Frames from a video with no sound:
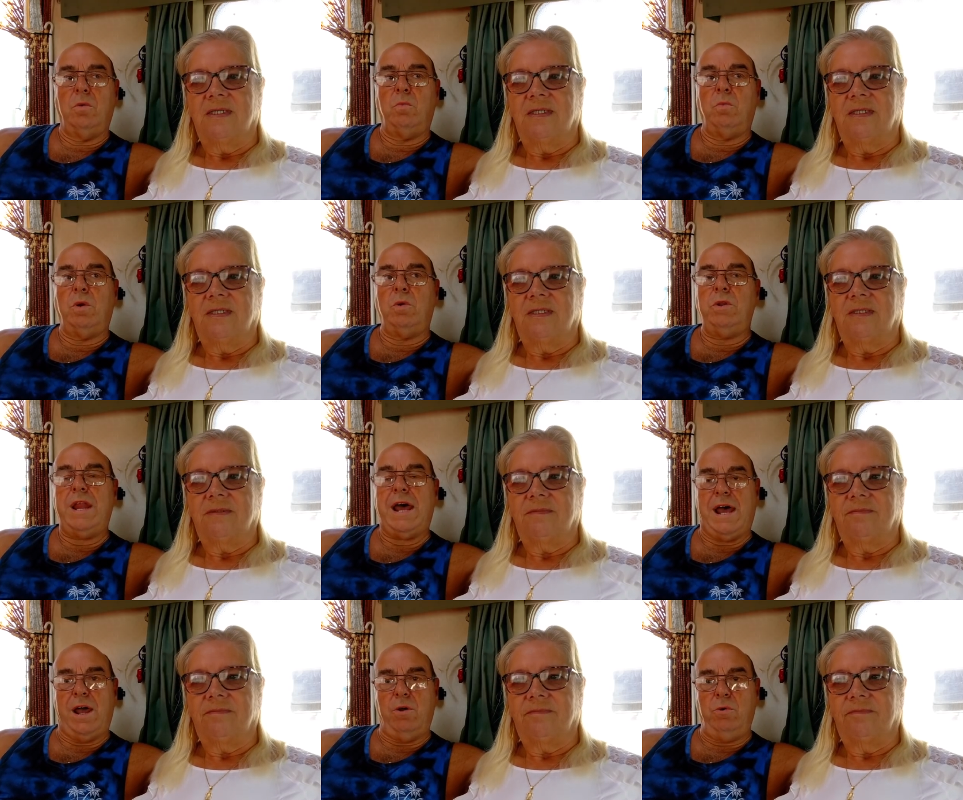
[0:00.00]
Speaker 1: Well,
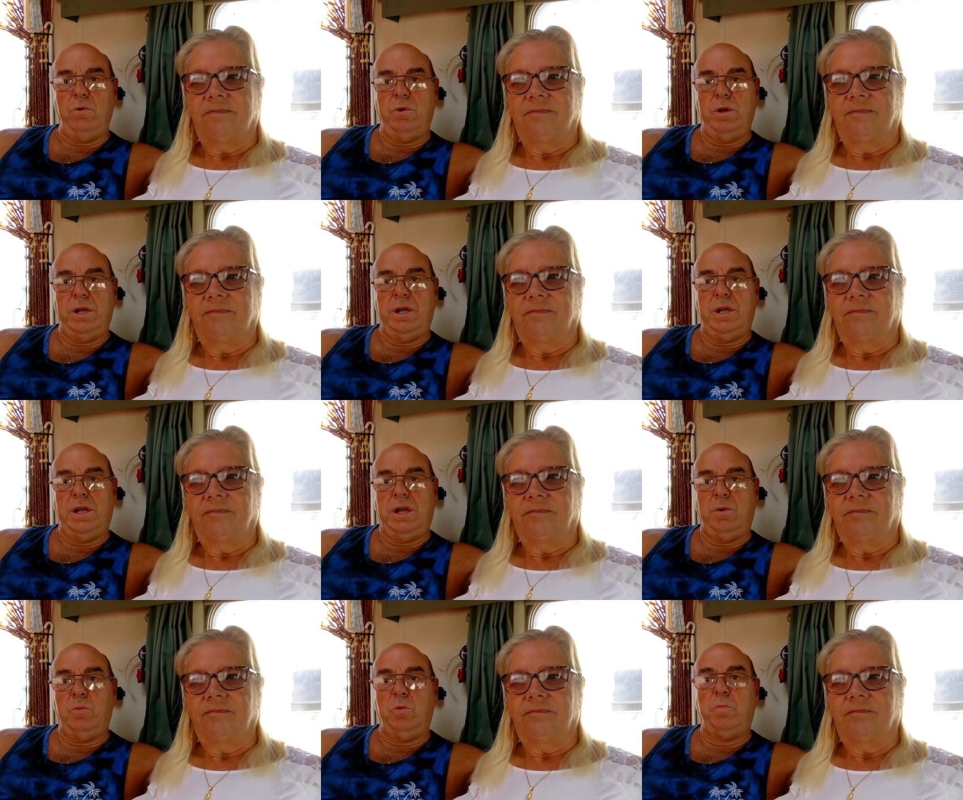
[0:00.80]
now
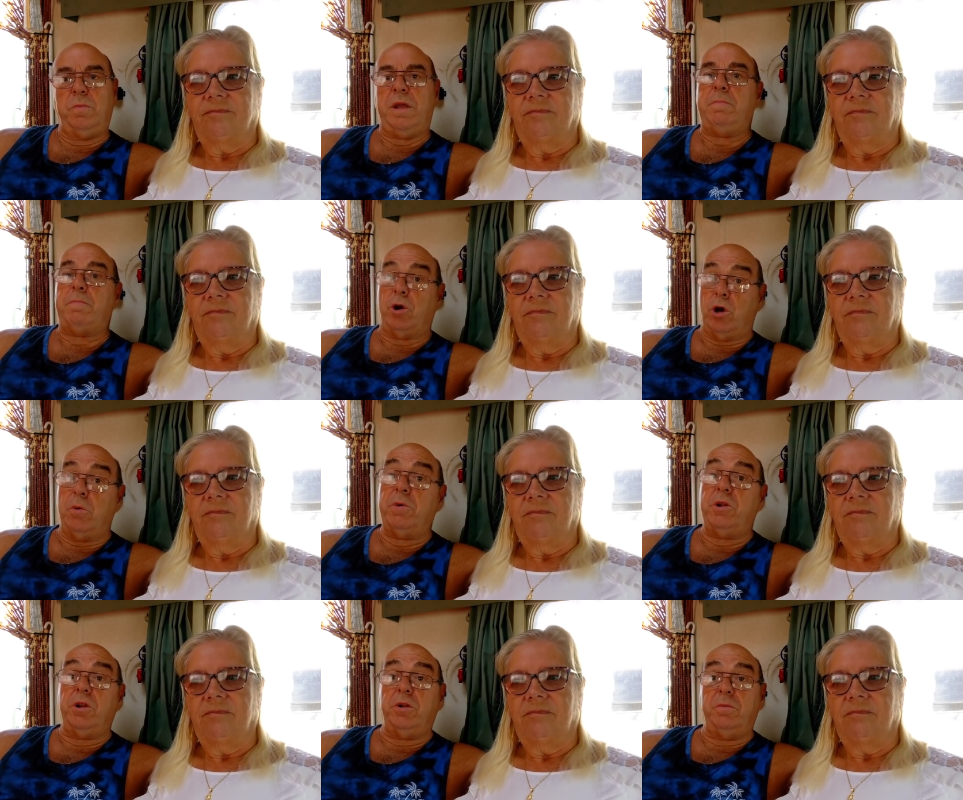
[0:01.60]
it will be
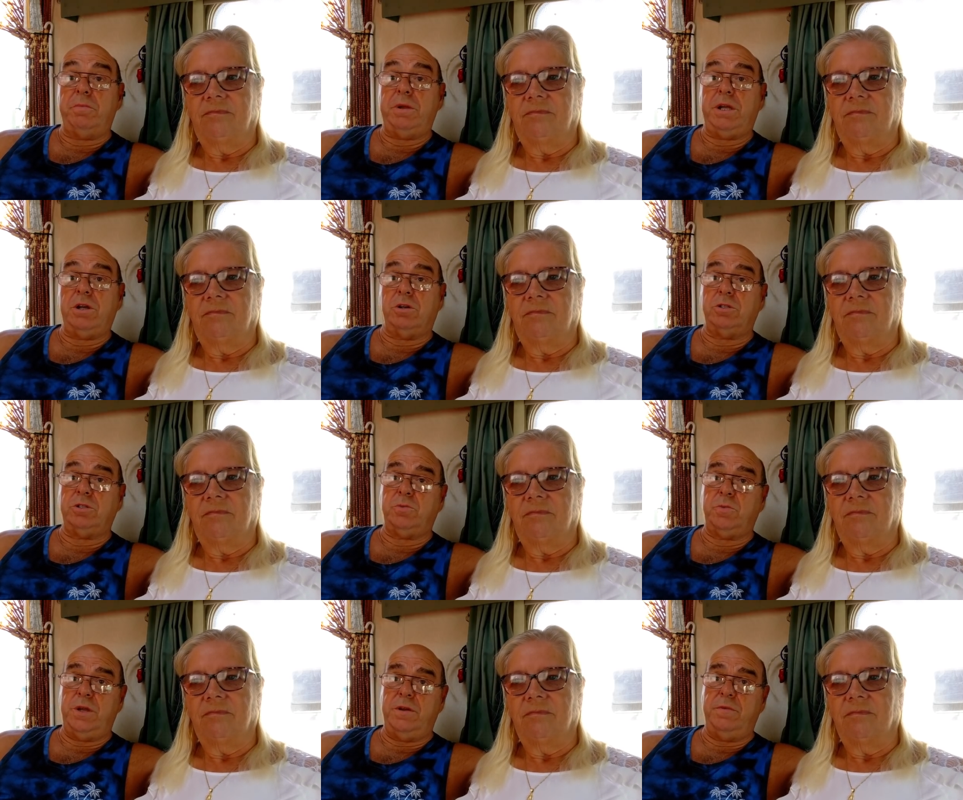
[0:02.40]
permanent
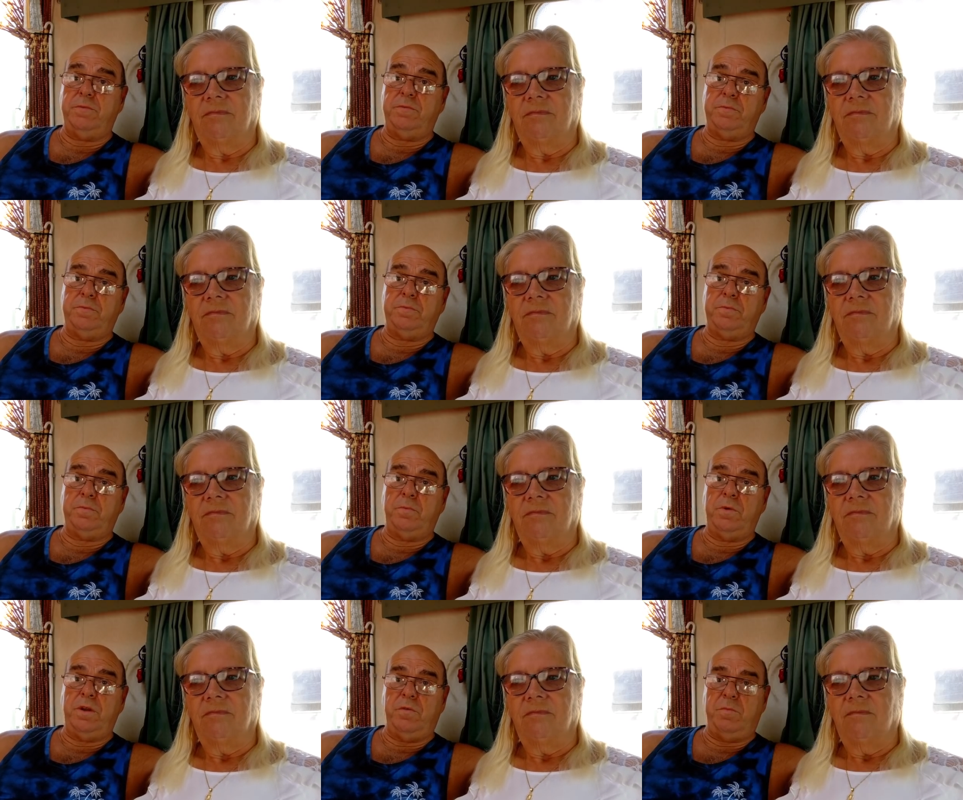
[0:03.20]
because we have
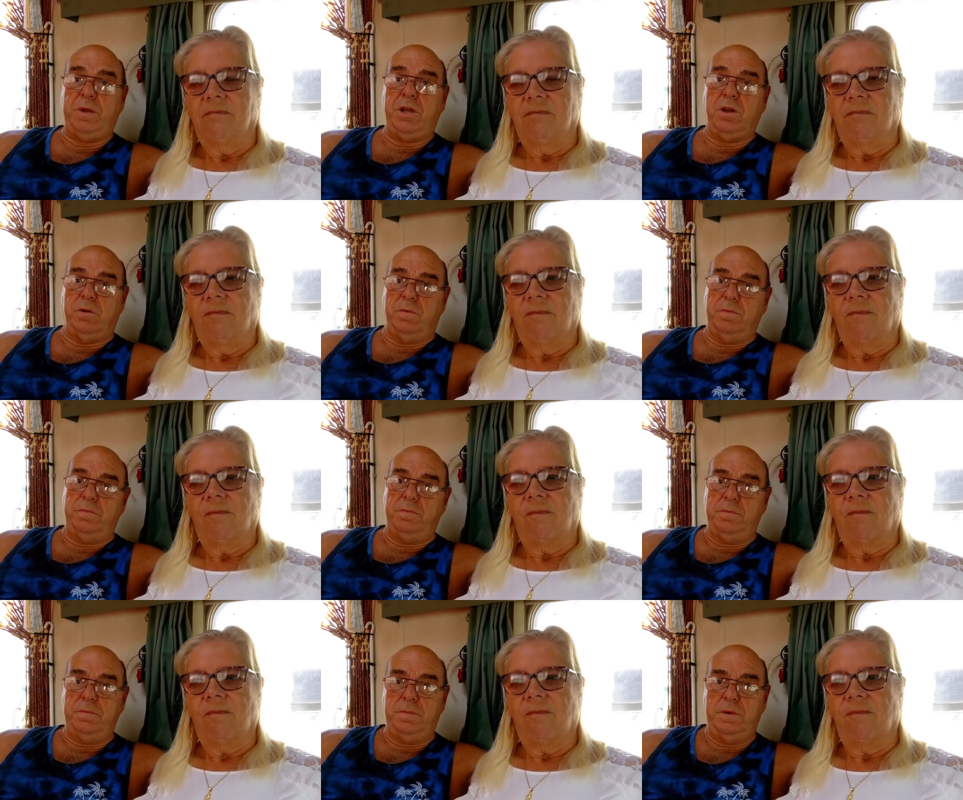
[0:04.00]
we have
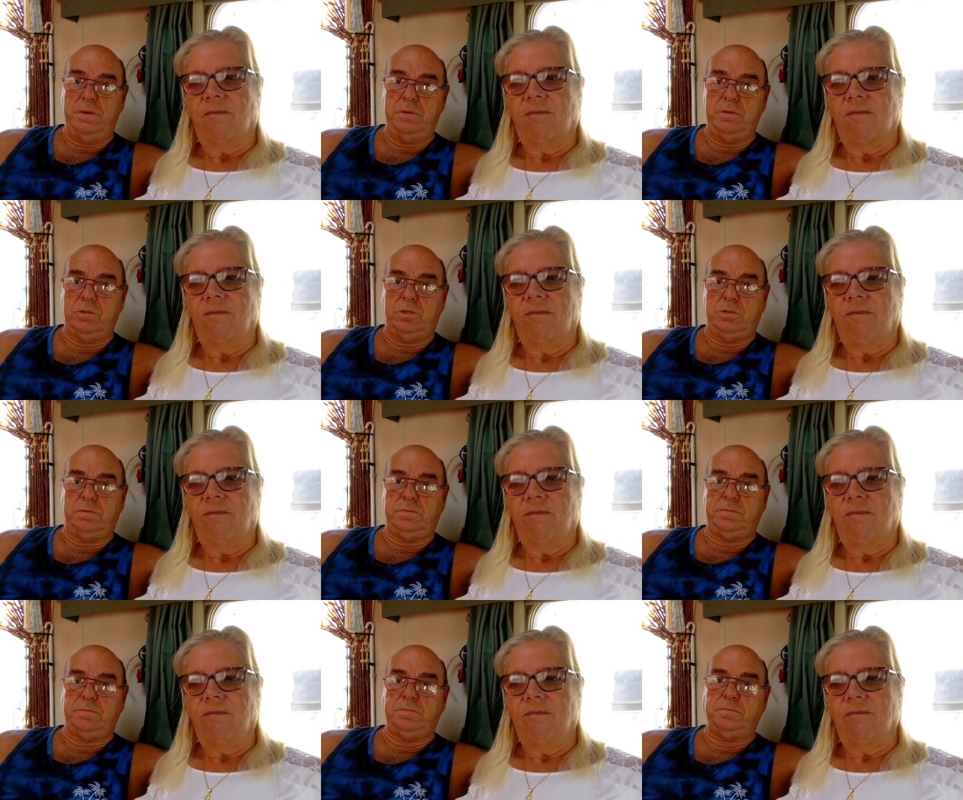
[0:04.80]
become
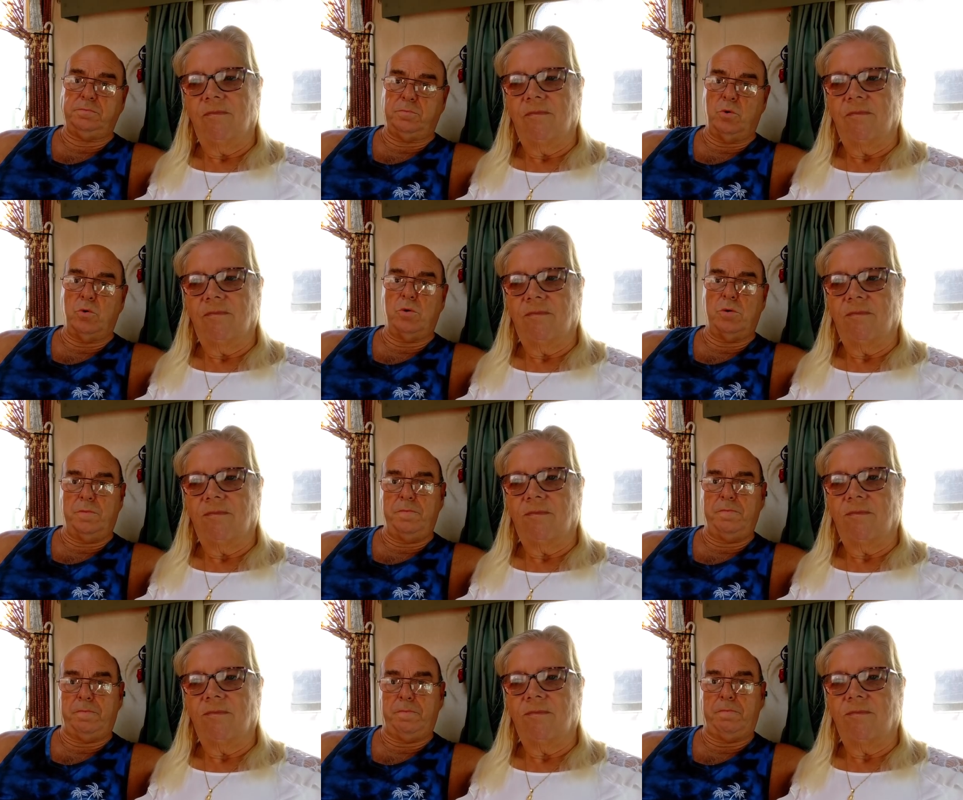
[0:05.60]
more
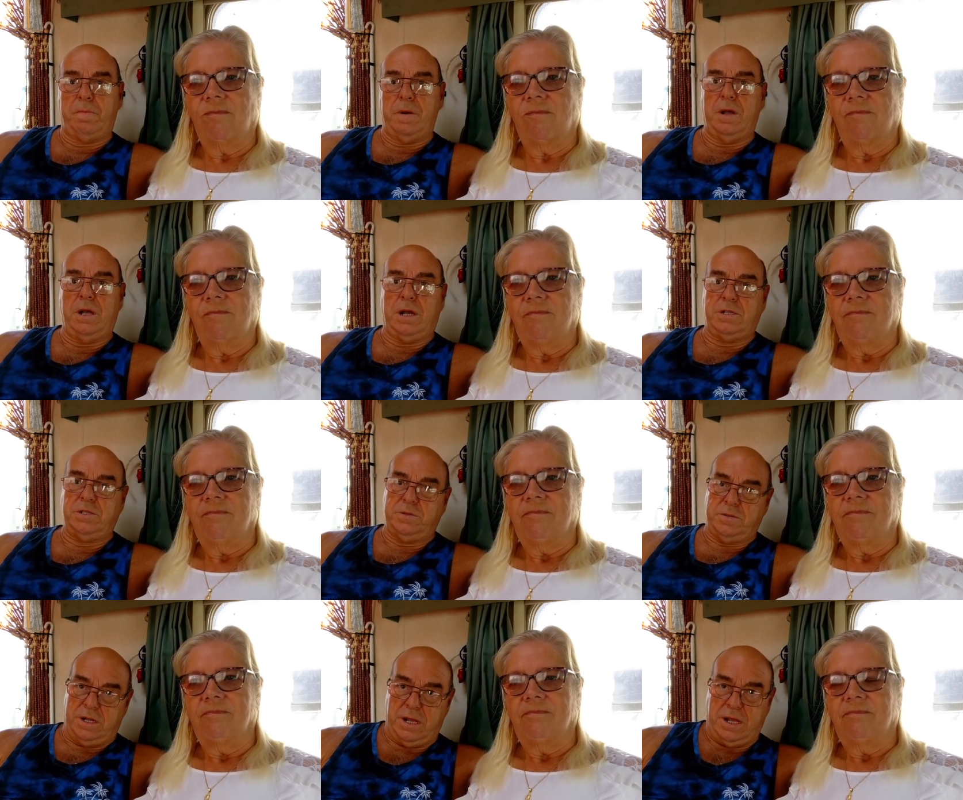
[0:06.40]
as
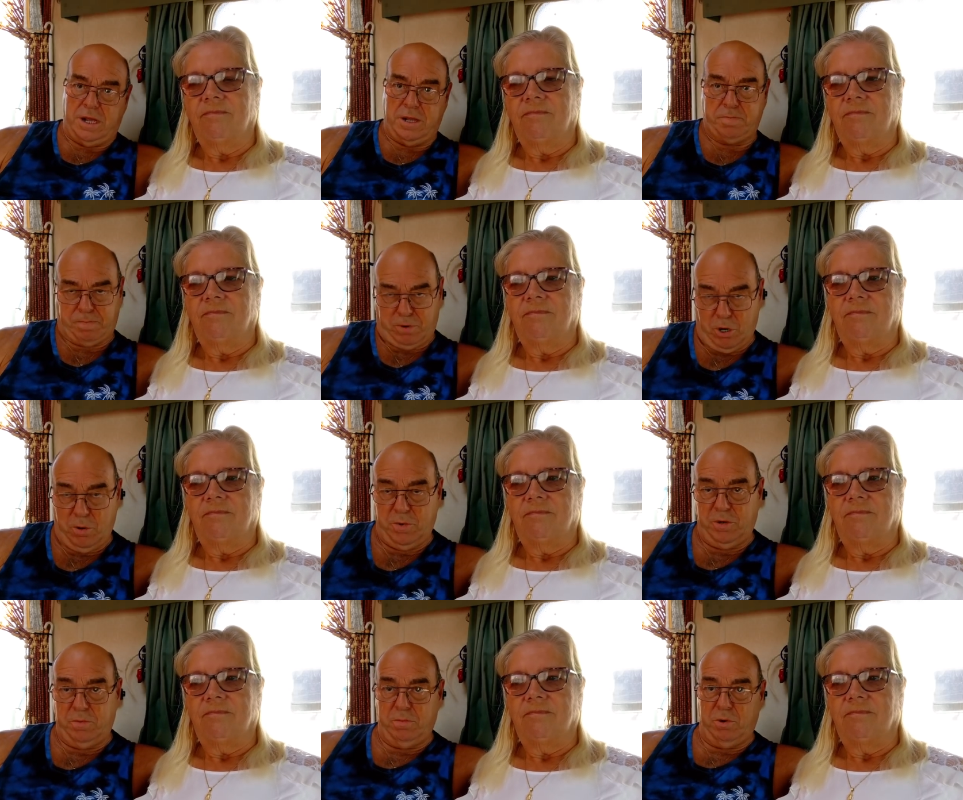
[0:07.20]

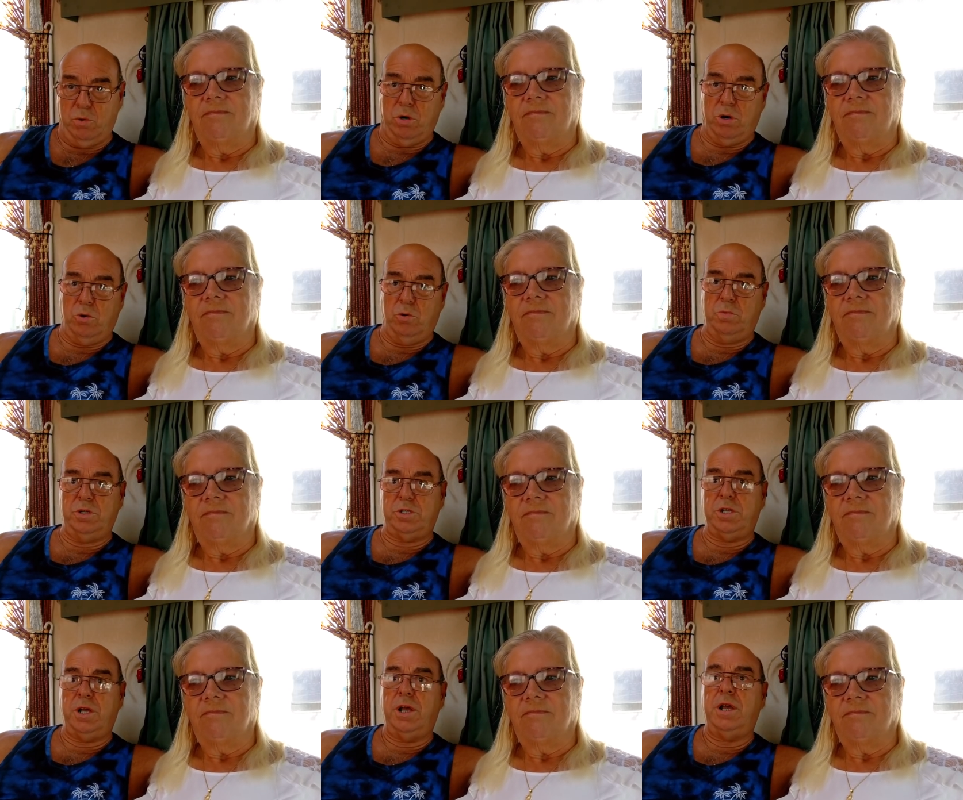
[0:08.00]
permanent
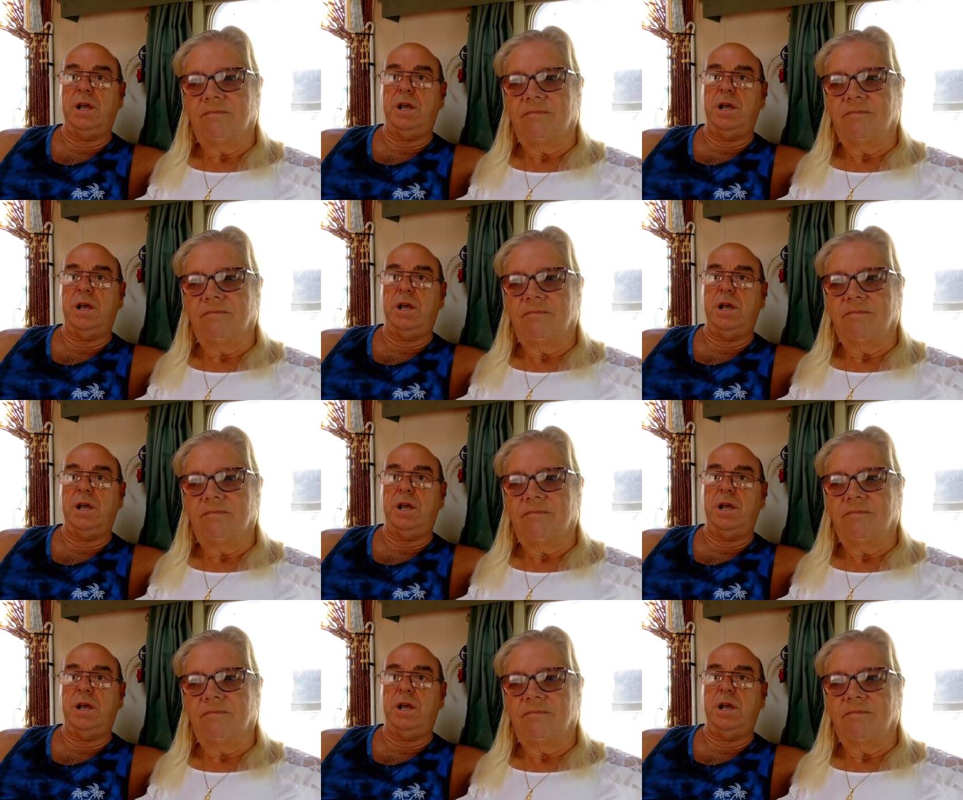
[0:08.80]
motorhomers.